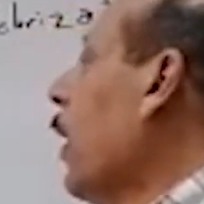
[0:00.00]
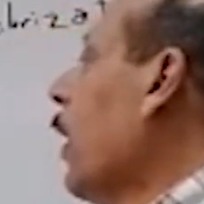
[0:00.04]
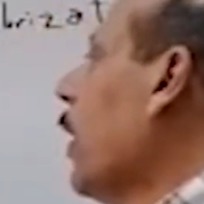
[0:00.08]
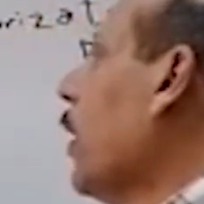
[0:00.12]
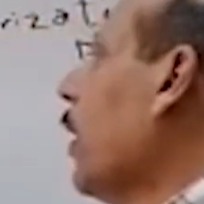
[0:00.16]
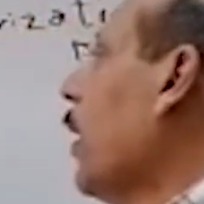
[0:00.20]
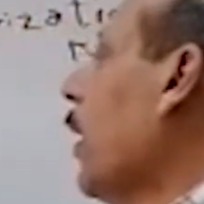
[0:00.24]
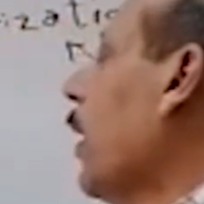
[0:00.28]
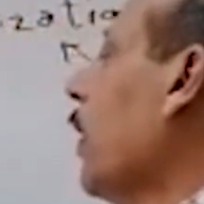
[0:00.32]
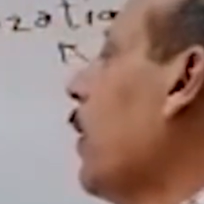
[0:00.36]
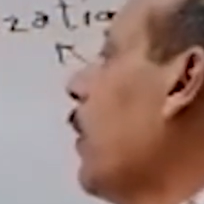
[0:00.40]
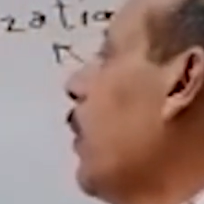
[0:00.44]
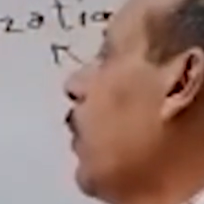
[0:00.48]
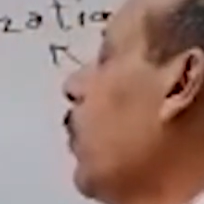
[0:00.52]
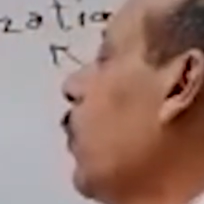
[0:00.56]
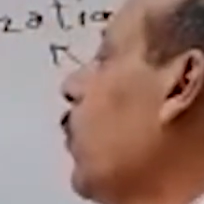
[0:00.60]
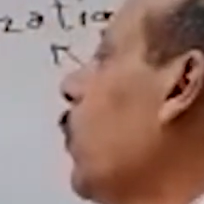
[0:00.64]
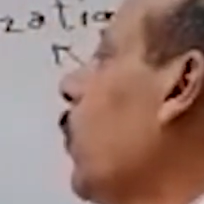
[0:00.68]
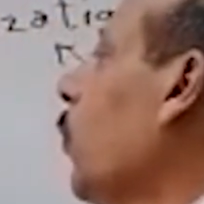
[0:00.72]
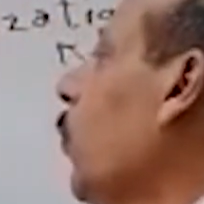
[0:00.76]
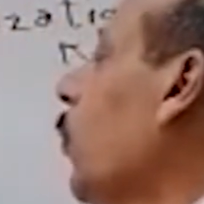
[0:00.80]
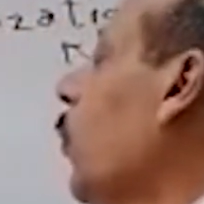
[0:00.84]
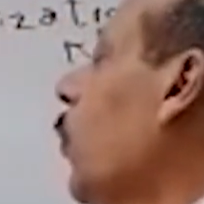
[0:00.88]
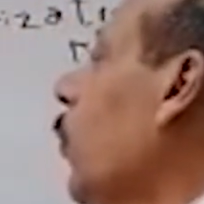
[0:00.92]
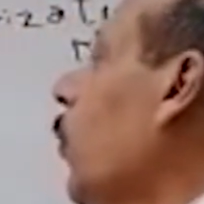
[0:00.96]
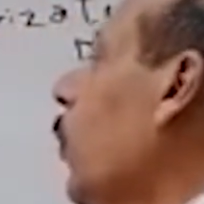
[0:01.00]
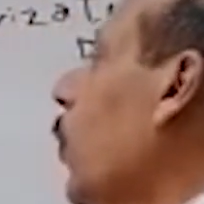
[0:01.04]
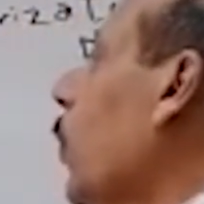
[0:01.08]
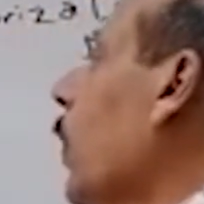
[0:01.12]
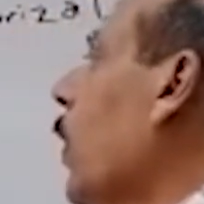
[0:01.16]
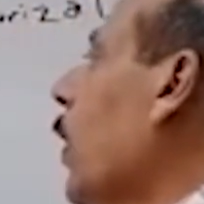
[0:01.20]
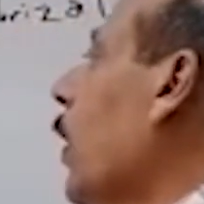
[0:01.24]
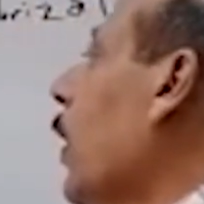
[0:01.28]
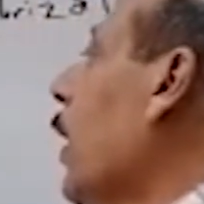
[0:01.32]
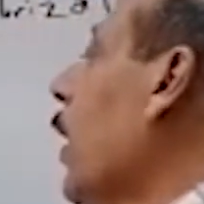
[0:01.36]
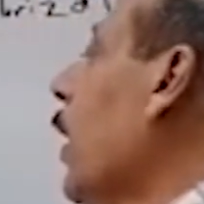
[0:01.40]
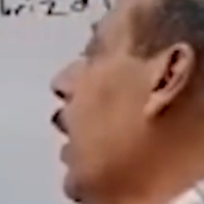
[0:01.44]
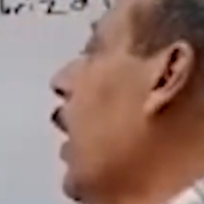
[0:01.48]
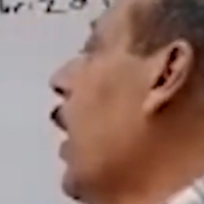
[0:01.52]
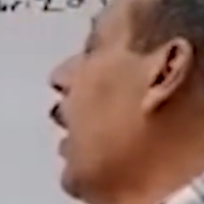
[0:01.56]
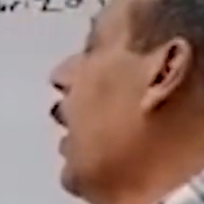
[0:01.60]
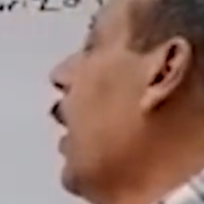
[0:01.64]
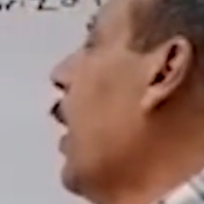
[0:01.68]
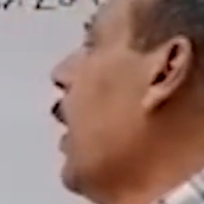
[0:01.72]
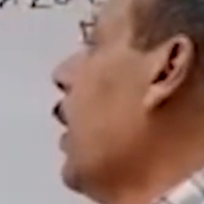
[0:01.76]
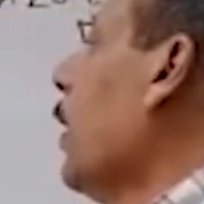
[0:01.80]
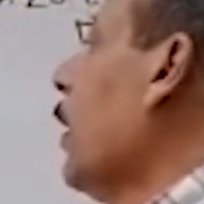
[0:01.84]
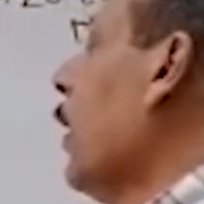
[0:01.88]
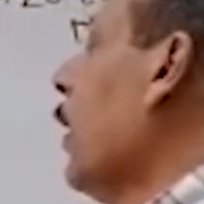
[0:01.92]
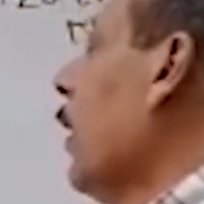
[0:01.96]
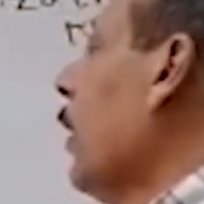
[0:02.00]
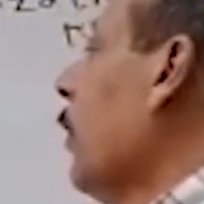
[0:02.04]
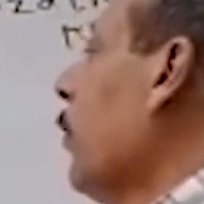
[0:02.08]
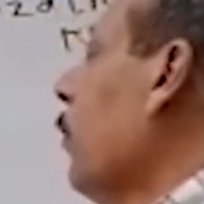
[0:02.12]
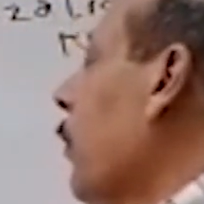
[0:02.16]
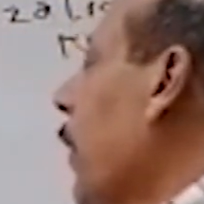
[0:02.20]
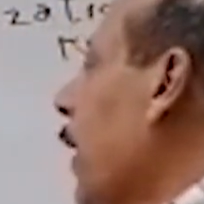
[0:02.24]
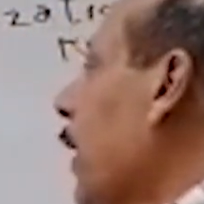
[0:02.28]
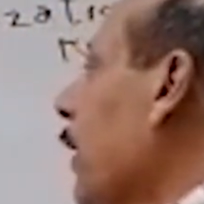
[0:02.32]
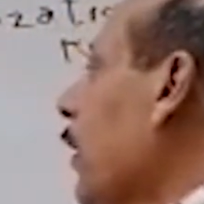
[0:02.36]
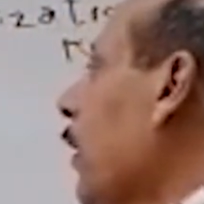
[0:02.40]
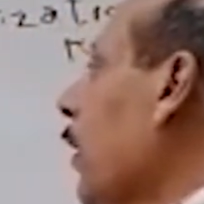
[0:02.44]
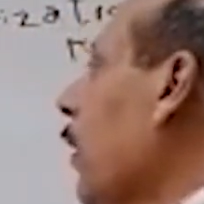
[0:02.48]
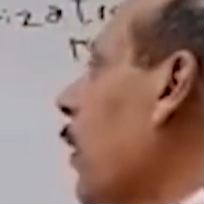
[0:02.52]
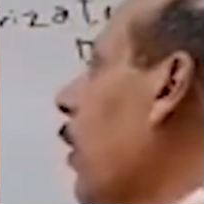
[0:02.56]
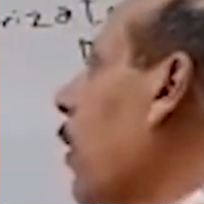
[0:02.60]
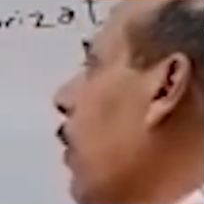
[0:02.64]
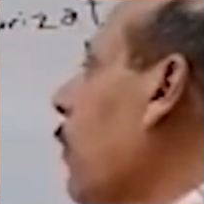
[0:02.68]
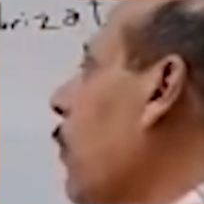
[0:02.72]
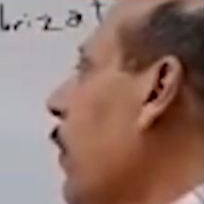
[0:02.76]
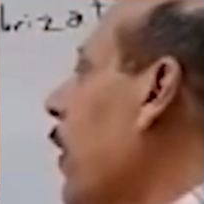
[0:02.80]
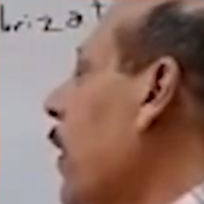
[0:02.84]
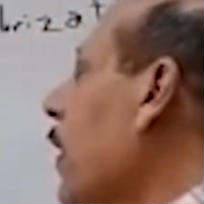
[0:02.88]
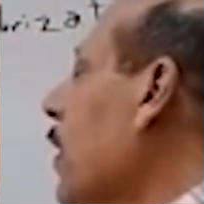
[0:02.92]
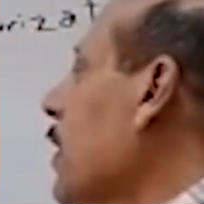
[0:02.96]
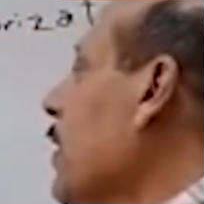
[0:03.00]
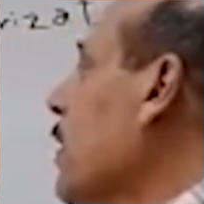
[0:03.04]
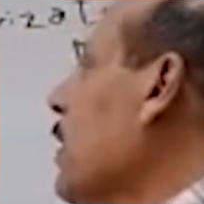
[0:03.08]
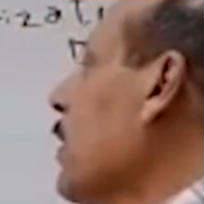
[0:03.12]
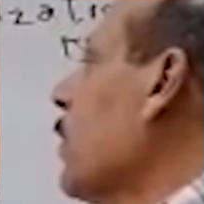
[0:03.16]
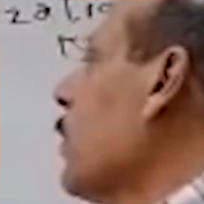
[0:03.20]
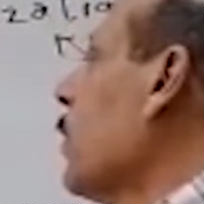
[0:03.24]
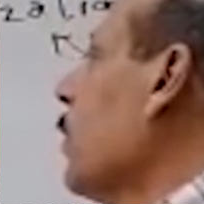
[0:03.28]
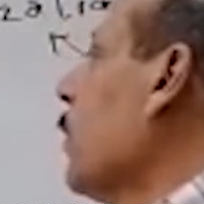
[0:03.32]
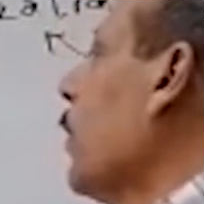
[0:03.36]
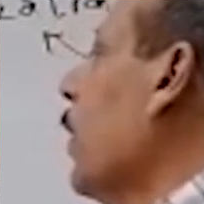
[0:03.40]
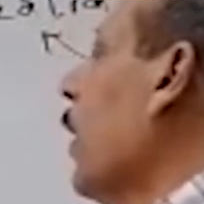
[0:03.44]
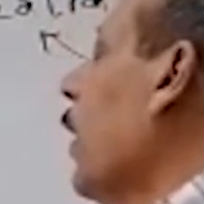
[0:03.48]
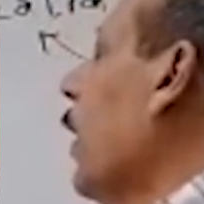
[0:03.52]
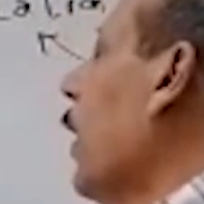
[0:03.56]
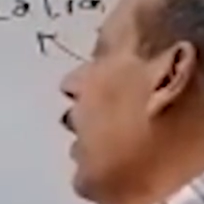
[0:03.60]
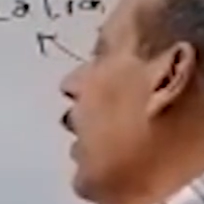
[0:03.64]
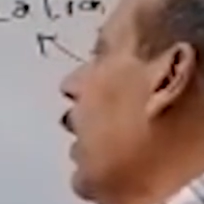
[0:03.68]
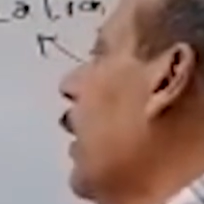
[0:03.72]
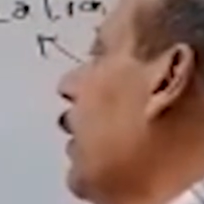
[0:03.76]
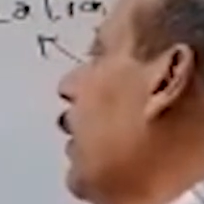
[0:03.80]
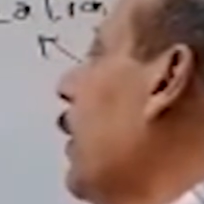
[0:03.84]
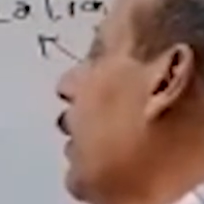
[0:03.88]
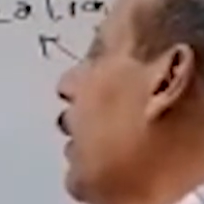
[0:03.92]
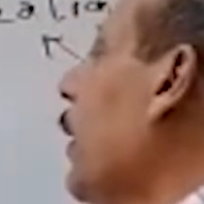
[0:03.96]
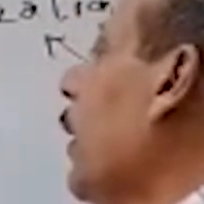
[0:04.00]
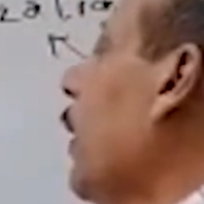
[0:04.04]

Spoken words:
then to the bundle of His and